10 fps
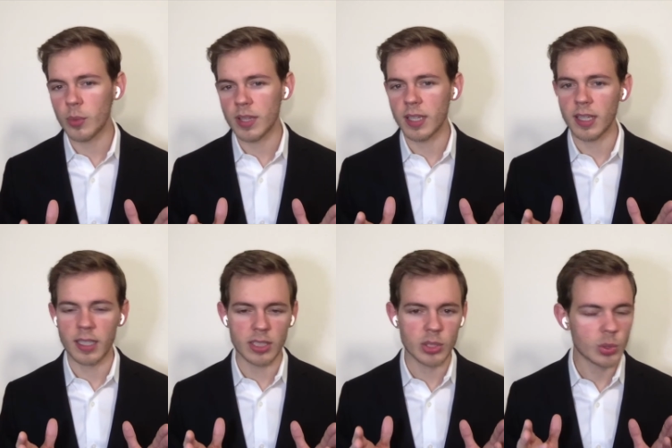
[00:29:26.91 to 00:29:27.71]
within
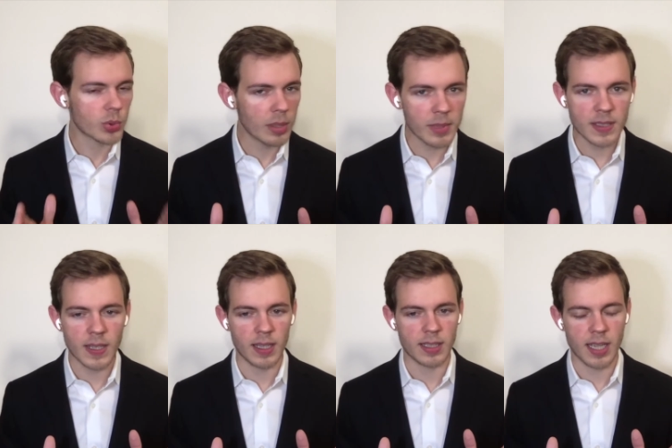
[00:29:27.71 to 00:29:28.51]
an extremely
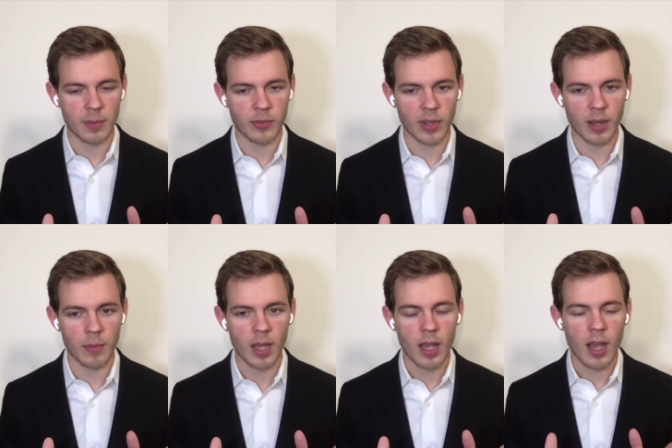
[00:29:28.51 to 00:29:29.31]
tight time frame,